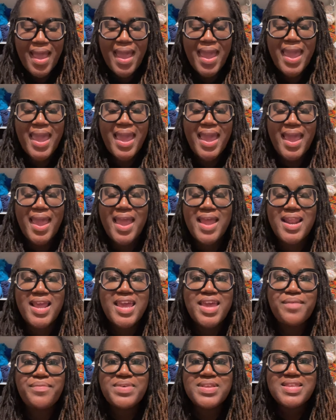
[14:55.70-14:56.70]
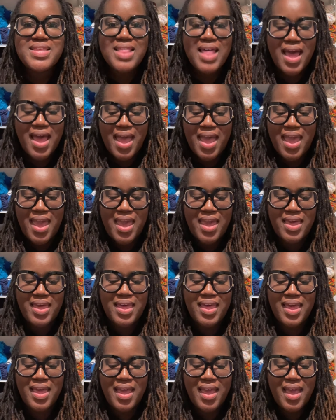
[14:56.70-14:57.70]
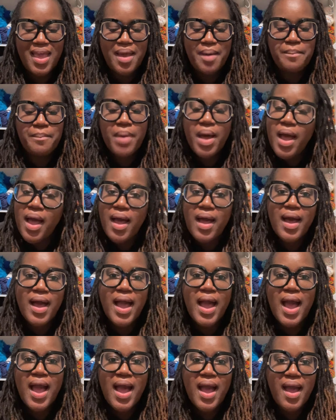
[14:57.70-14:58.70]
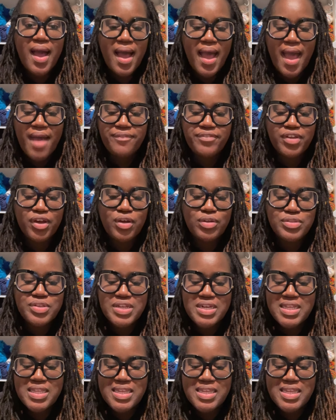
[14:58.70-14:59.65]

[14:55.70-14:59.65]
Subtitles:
and he was like, Ma, I have to go to the